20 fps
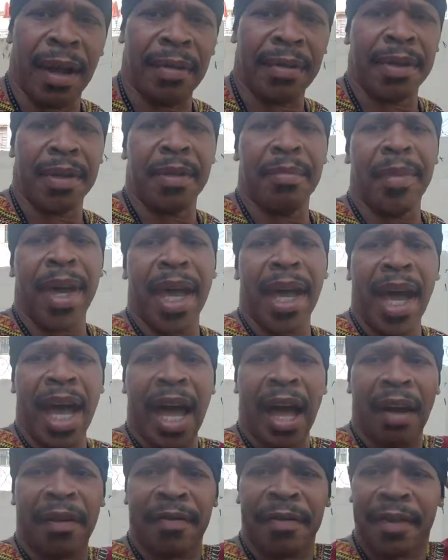you may
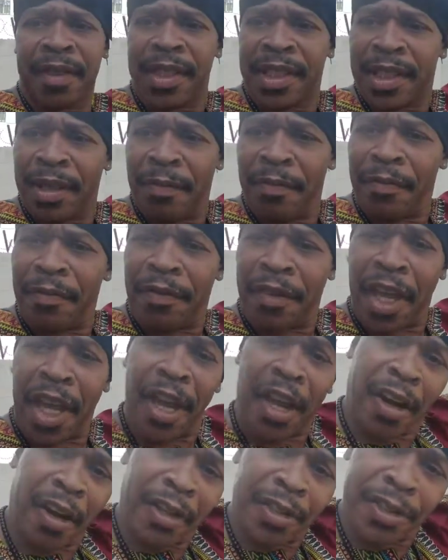have some
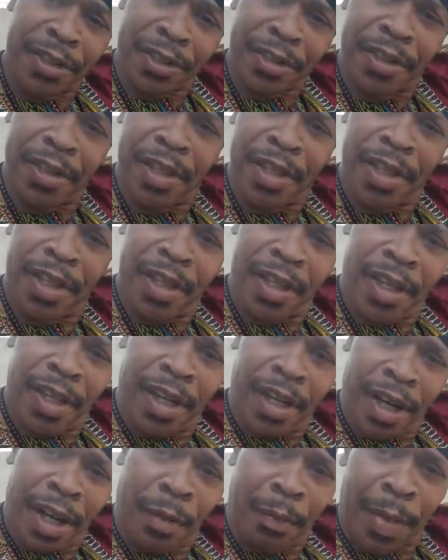fears
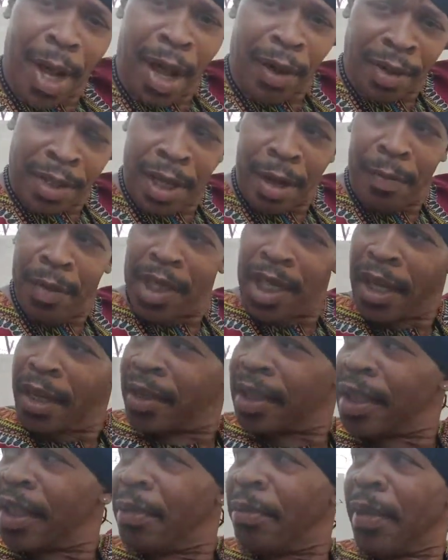about coming
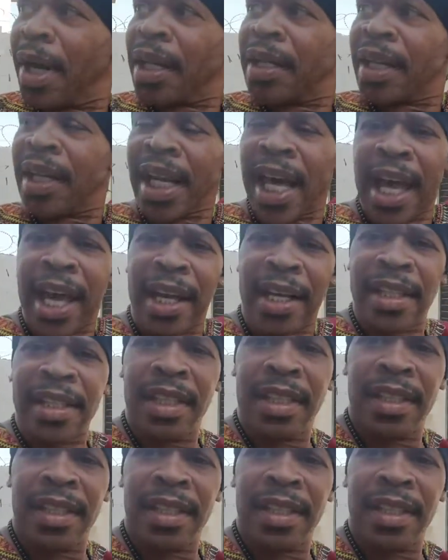here to the motherland